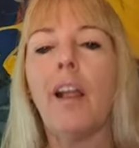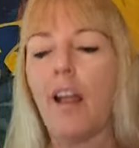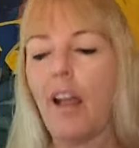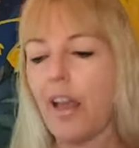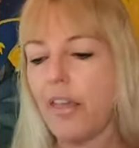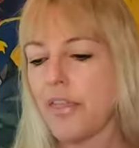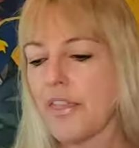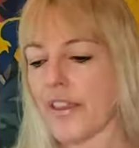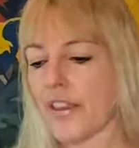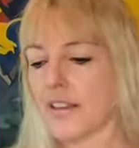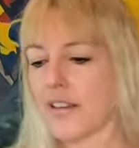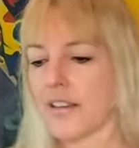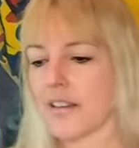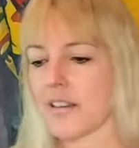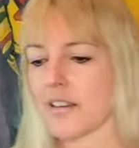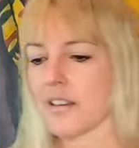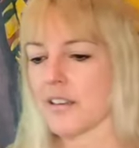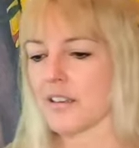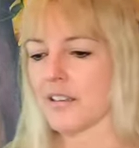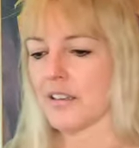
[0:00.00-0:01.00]
and
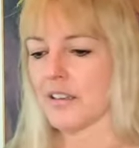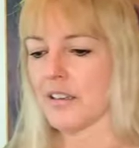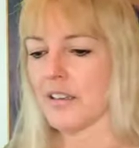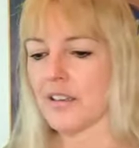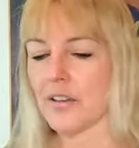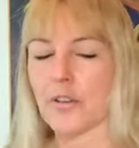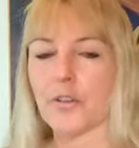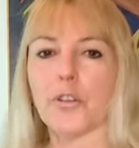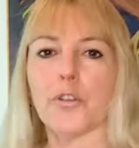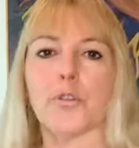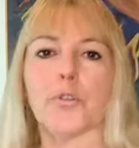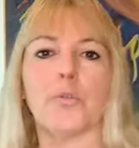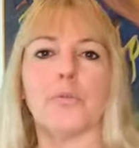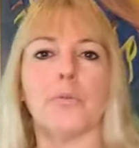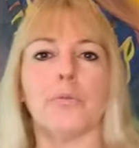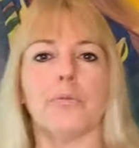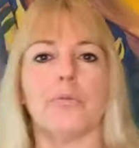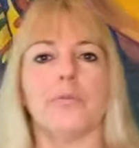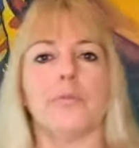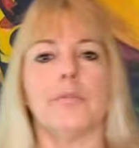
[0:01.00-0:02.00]
then you